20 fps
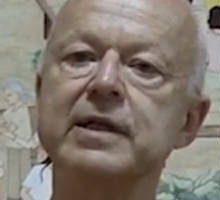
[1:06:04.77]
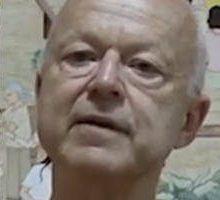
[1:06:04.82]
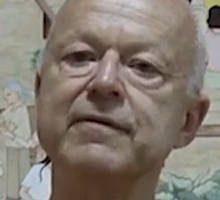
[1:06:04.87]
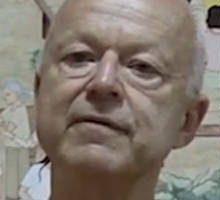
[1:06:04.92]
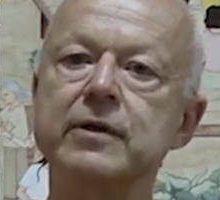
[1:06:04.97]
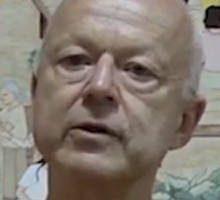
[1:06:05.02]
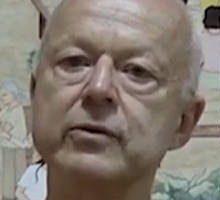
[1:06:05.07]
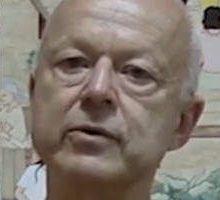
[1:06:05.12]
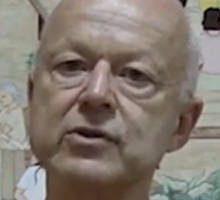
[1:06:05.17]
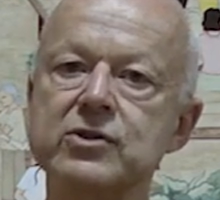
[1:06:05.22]
If
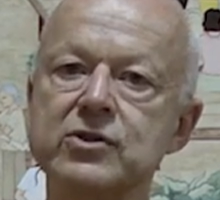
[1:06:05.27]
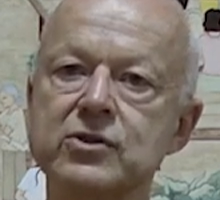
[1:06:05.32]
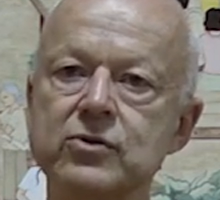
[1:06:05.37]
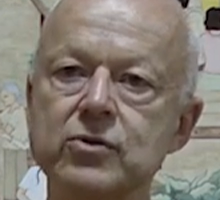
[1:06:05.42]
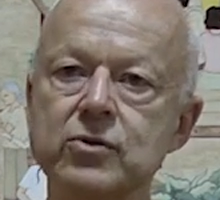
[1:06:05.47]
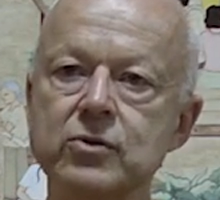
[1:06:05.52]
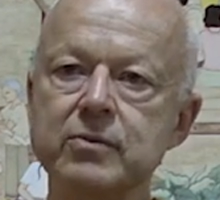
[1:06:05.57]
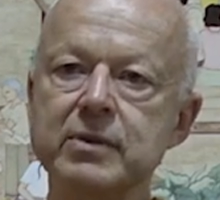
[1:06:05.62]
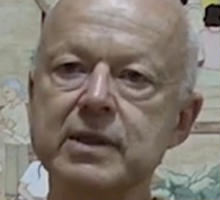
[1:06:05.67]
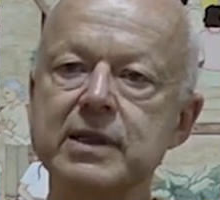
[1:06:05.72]
you
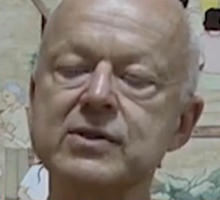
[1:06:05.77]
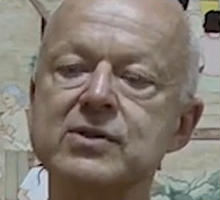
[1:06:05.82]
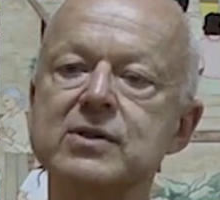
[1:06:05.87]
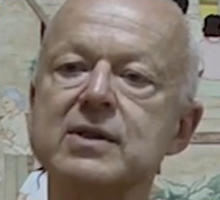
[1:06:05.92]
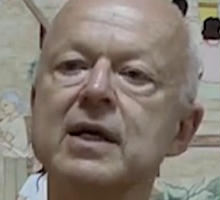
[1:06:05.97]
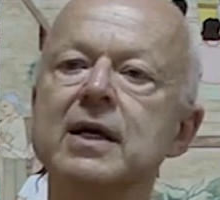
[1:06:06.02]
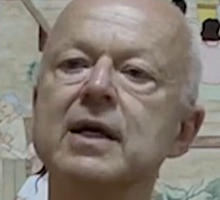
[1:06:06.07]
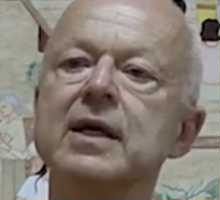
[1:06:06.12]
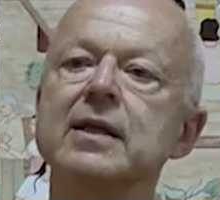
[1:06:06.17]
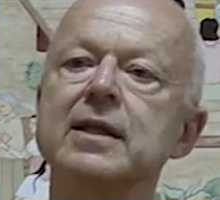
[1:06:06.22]
assume
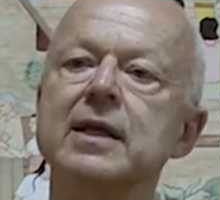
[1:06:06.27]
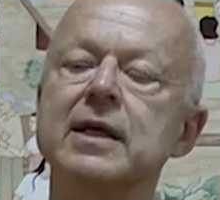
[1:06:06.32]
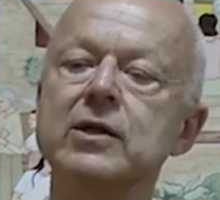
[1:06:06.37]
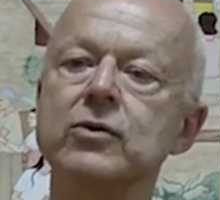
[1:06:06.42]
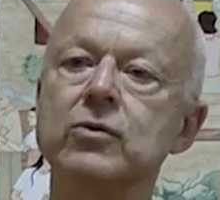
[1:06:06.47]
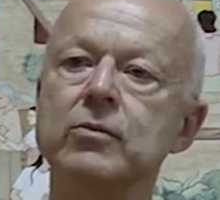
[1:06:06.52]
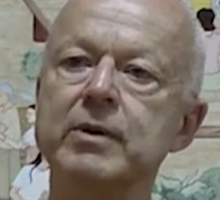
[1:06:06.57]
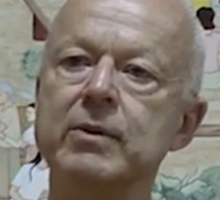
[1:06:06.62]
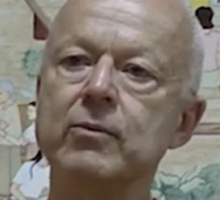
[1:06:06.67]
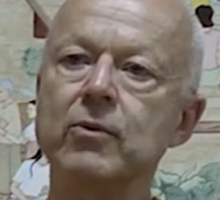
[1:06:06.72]
this, then
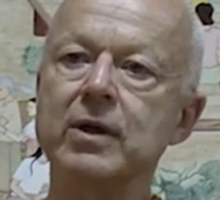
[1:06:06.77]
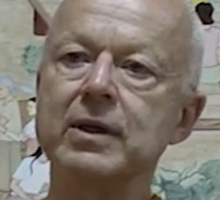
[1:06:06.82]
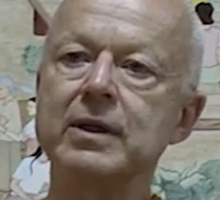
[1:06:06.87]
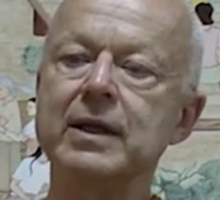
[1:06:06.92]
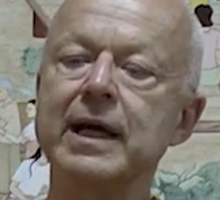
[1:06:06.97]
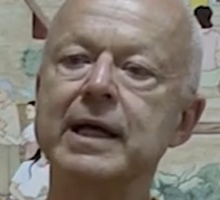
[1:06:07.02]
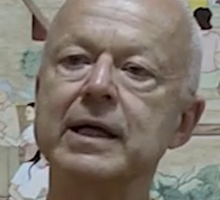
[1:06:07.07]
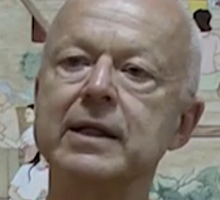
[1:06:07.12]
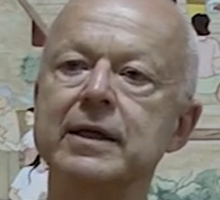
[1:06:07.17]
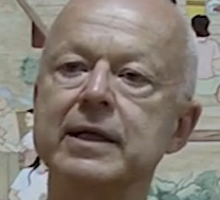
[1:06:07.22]
you will be more
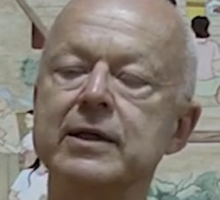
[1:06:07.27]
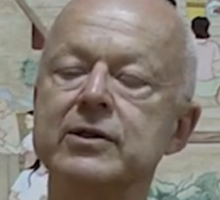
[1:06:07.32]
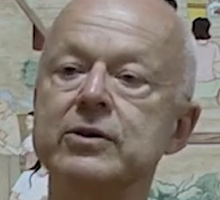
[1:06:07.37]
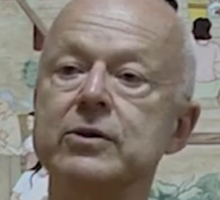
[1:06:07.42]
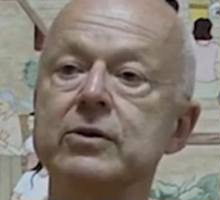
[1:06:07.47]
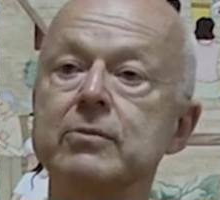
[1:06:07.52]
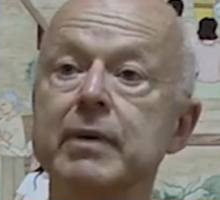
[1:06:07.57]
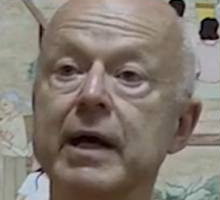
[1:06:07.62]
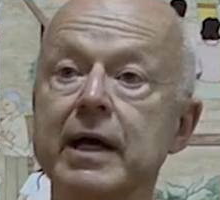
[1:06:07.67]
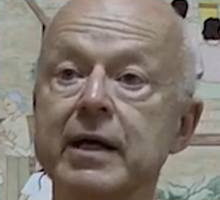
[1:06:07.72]
likely
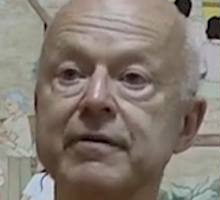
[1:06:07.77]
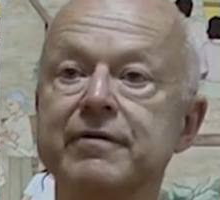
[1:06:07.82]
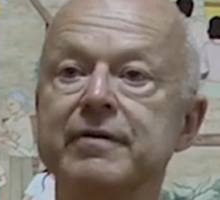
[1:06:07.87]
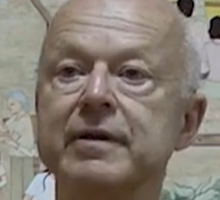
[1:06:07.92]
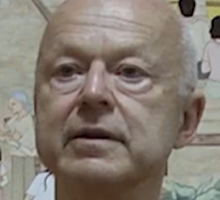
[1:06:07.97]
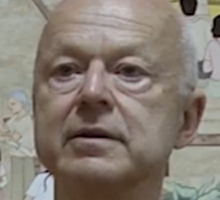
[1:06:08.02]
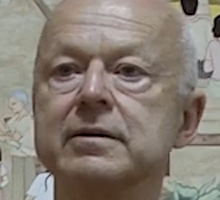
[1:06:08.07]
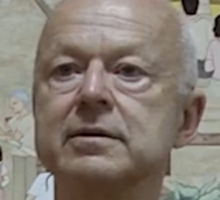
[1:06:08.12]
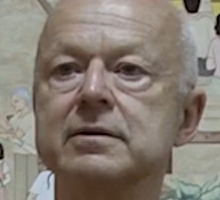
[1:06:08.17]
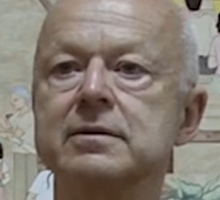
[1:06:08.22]
to
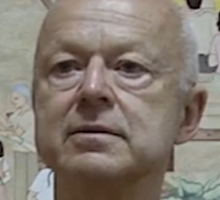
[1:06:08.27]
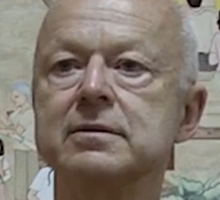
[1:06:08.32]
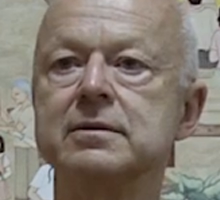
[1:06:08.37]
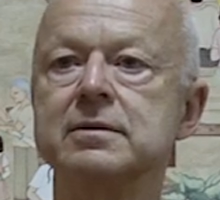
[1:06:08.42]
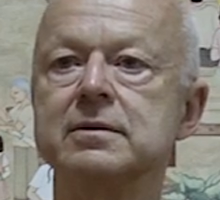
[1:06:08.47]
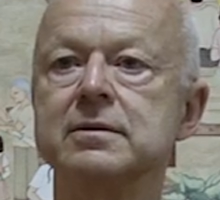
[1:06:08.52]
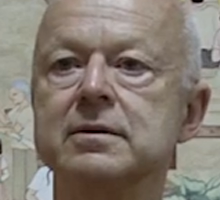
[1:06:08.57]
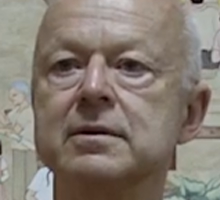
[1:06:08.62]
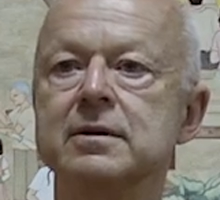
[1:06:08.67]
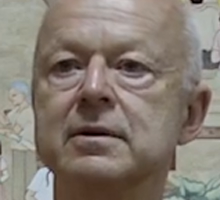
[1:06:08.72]
benefit.
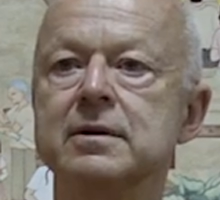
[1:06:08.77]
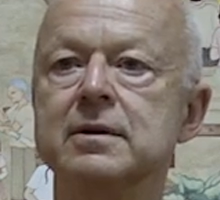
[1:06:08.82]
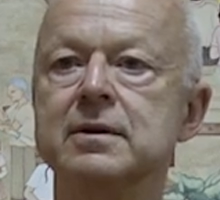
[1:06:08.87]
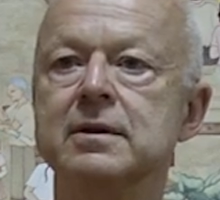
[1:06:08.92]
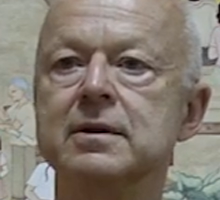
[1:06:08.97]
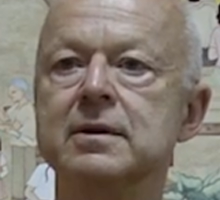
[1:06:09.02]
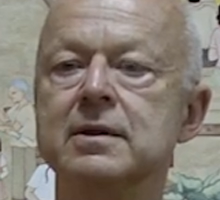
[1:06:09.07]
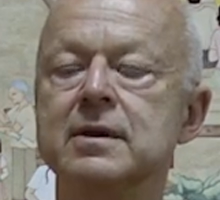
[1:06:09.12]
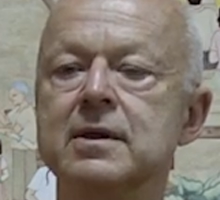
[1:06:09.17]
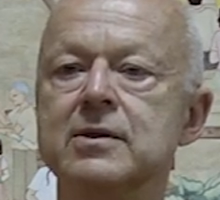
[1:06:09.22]

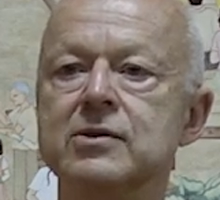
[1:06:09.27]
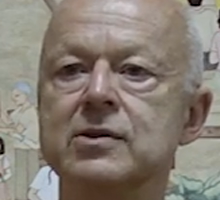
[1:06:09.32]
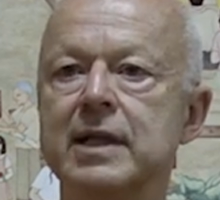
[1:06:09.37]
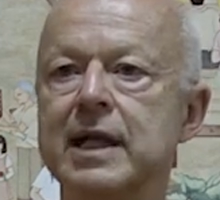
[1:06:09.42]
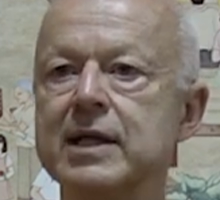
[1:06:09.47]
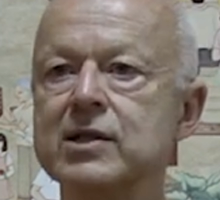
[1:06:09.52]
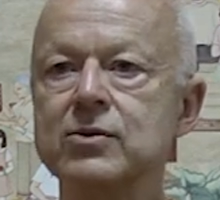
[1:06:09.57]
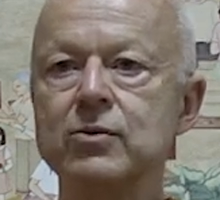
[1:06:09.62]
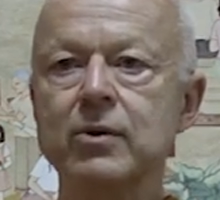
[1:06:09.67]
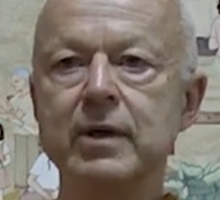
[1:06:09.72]
So
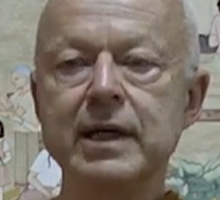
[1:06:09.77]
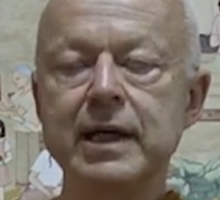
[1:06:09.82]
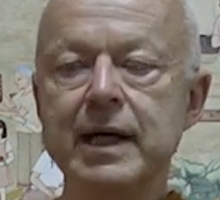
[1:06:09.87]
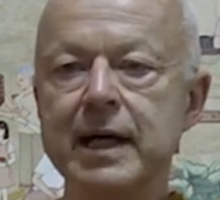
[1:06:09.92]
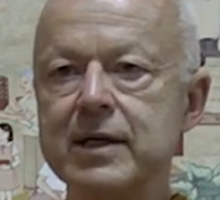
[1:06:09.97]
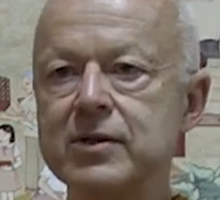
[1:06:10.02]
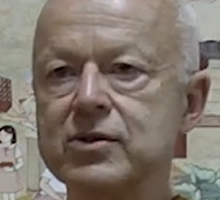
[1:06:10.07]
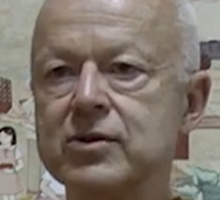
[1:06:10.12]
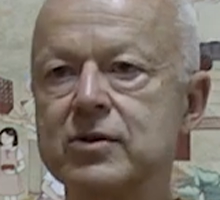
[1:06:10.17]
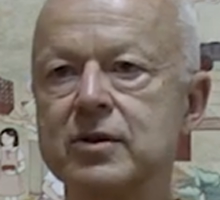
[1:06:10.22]
that's where he
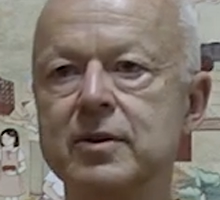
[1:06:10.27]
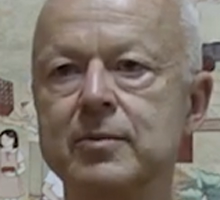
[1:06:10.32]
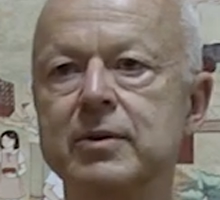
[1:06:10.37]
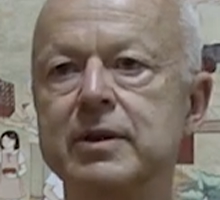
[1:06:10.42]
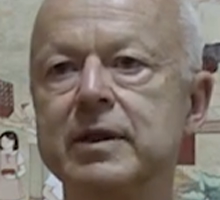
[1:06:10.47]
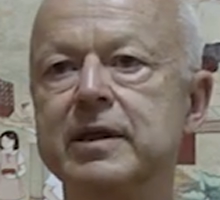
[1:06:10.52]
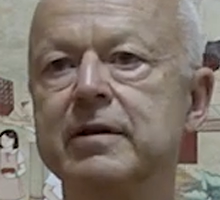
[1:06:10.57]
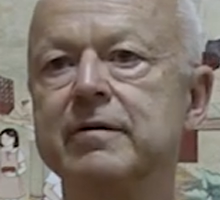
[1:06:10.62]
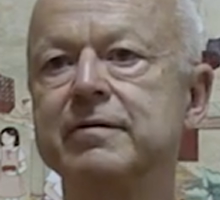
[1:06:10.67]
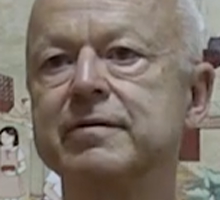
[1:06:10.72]
asks you to
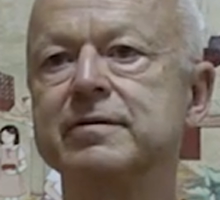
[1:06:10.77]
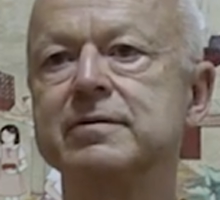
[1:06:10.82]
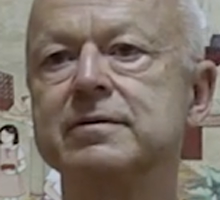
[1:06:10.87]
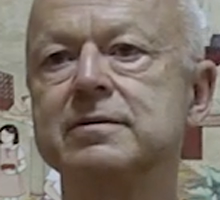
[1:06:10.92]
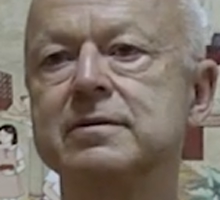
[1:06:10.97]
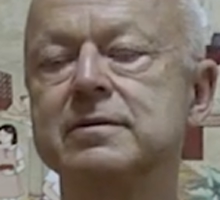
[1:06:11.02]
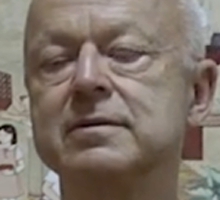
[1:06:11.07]
believe.